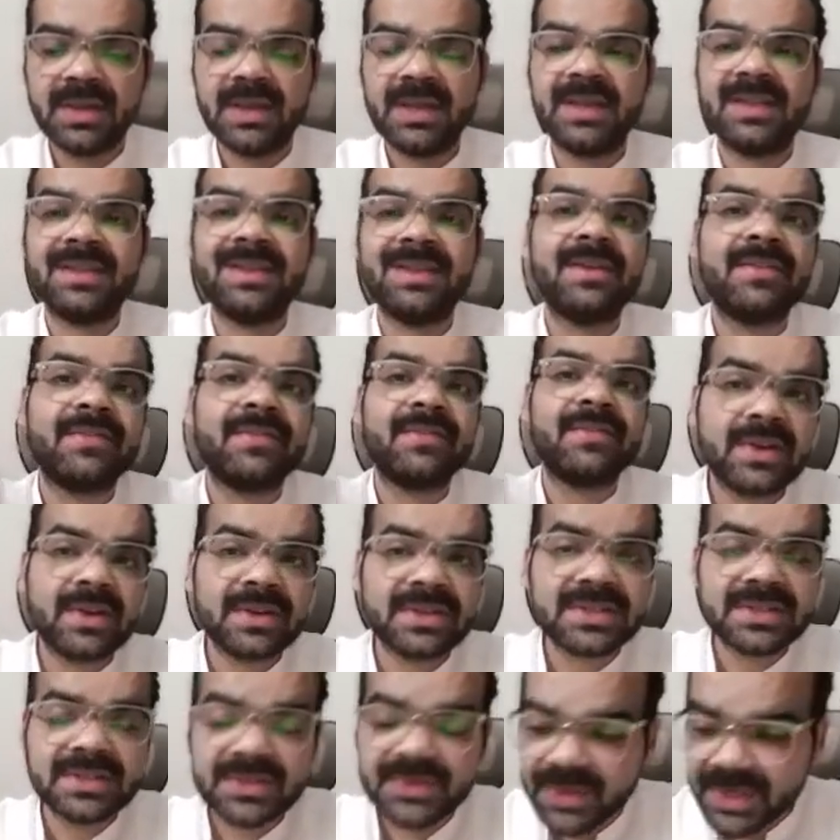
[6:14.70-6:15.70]
their
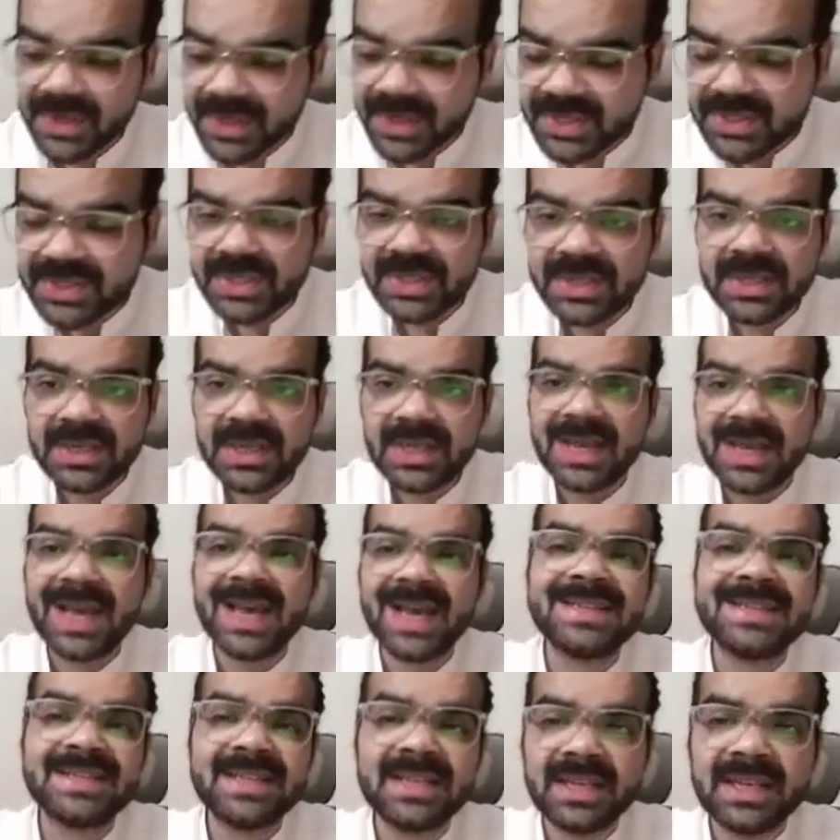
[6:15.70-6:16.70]
frustration
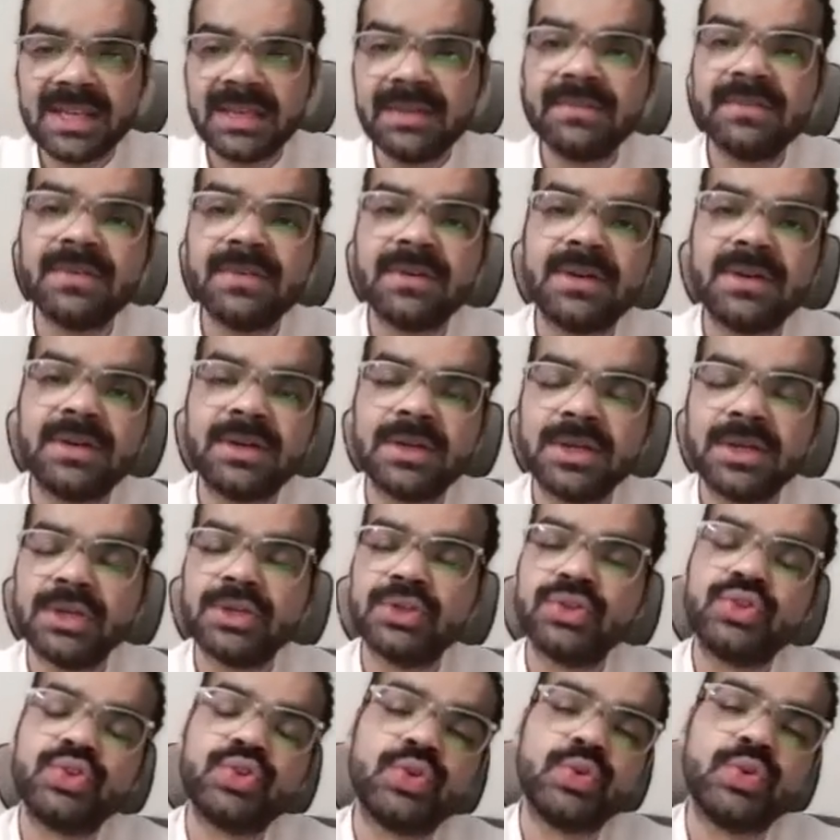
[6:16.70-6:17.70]
as a lever
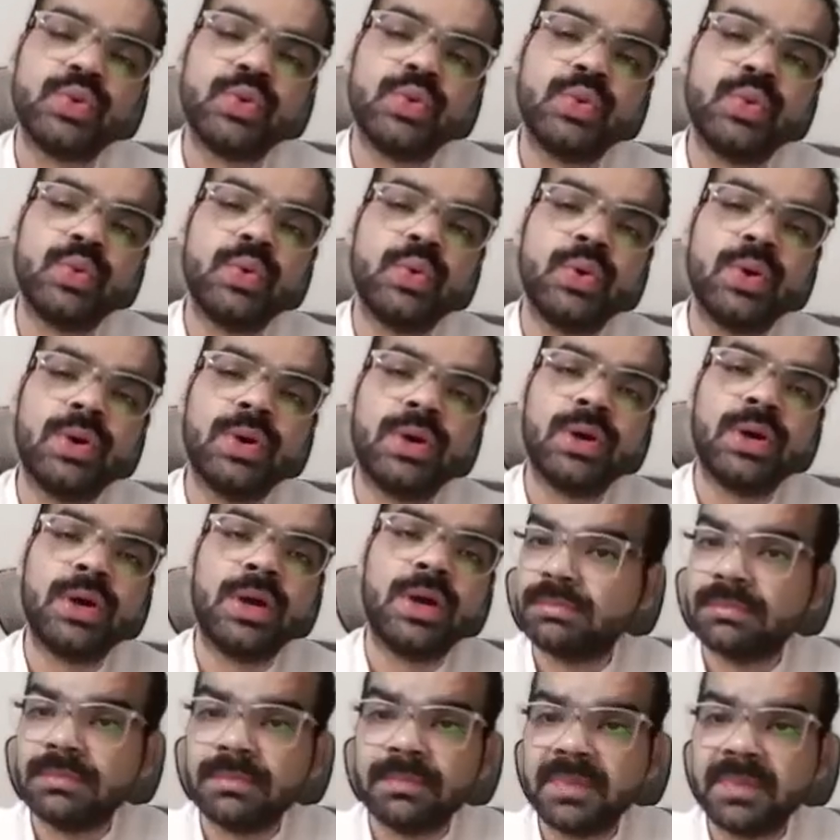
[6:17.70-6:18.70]
to
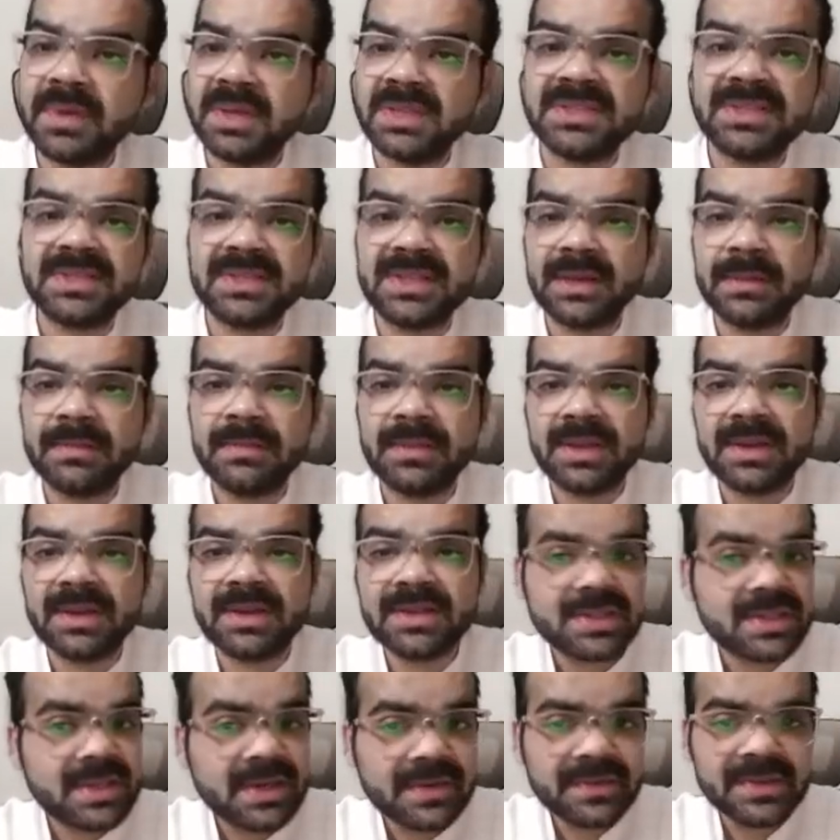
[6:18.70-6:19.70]
pitch them their
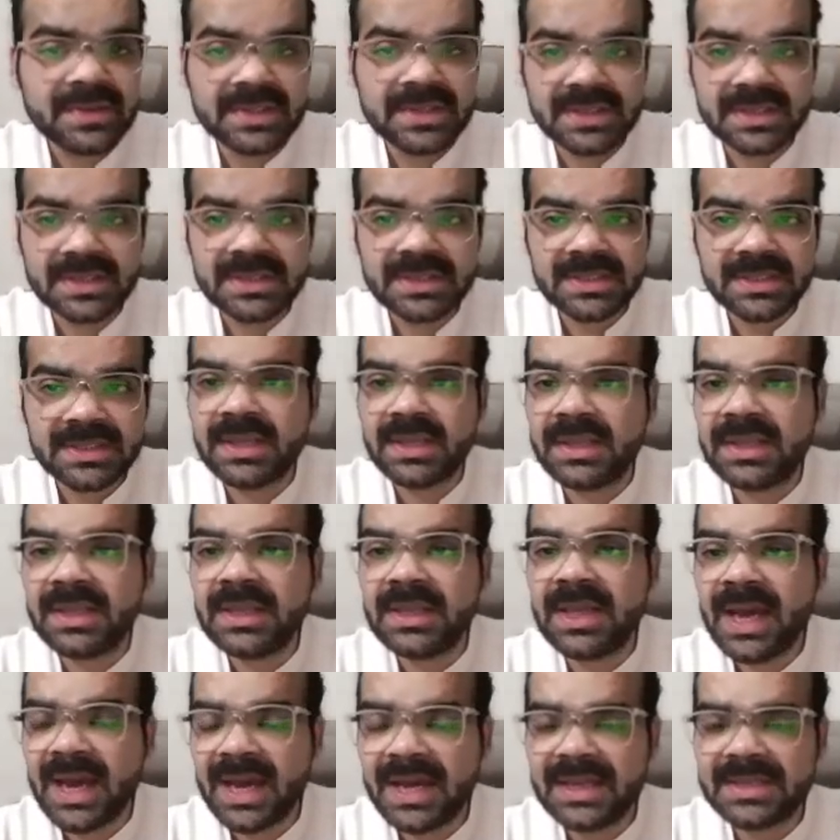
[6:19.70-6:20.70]
services in
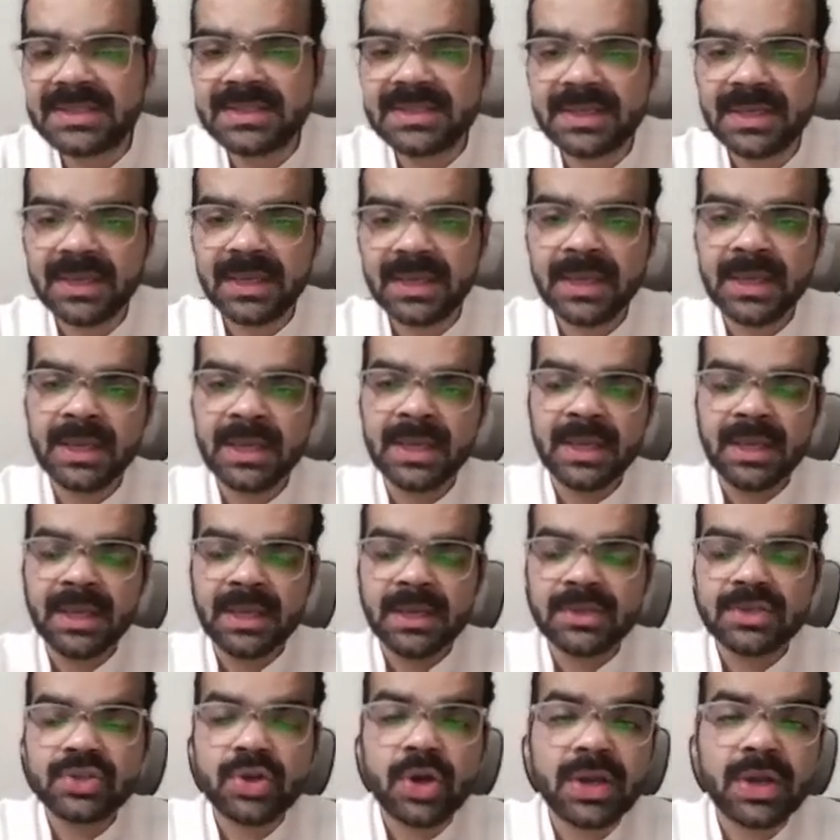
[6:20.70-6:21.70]
the ads.
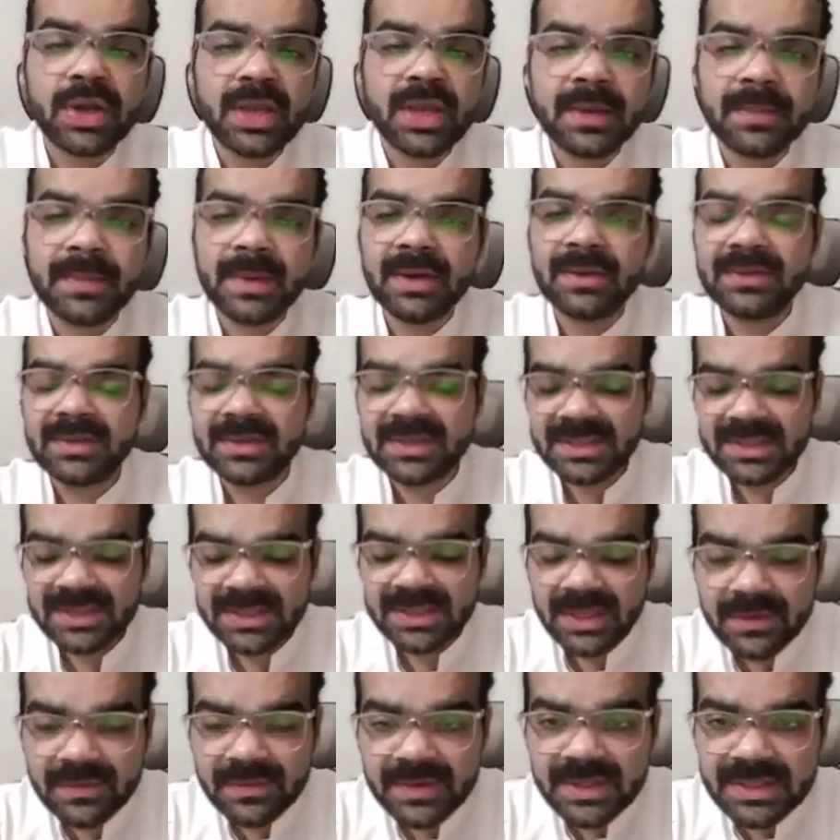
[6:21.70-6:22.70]
Talking about the
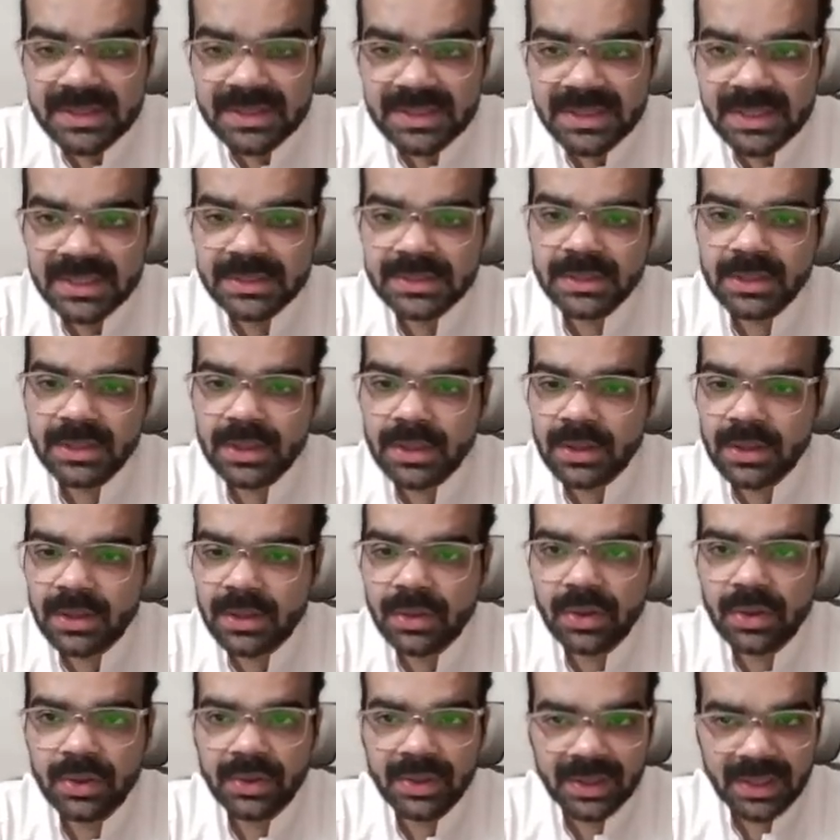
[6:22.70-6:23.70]
services and
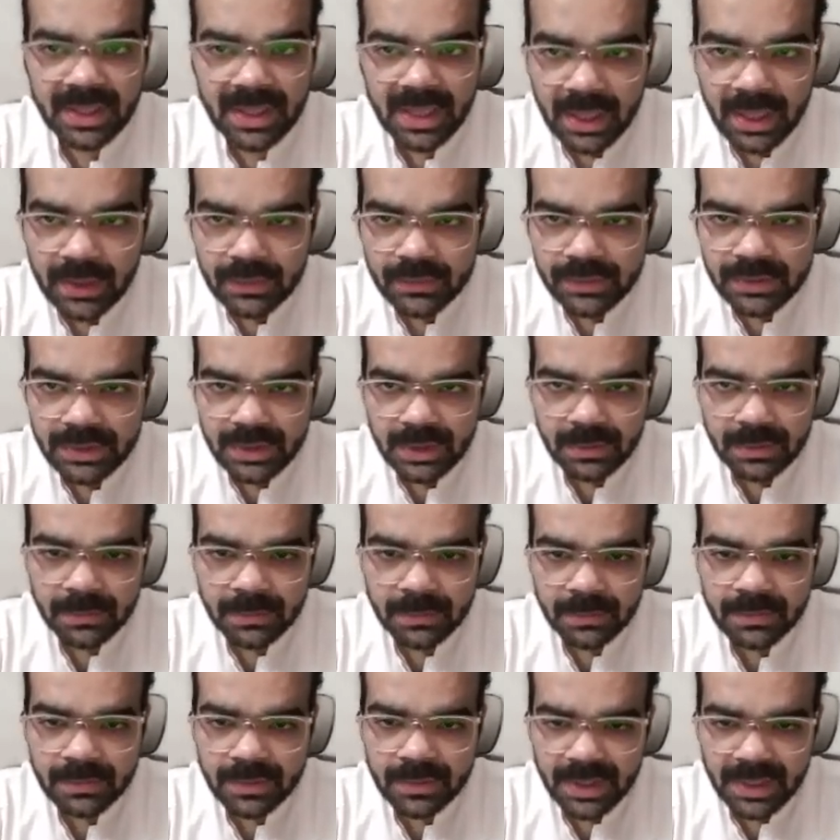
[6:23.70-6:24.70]
not the outcome,
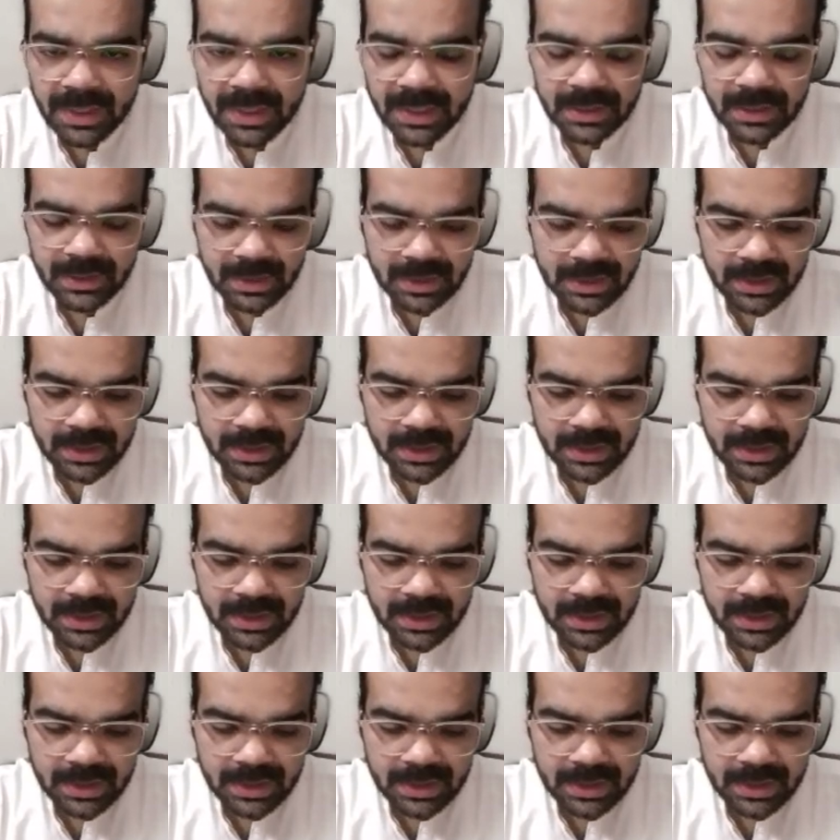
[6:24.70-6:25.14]
right?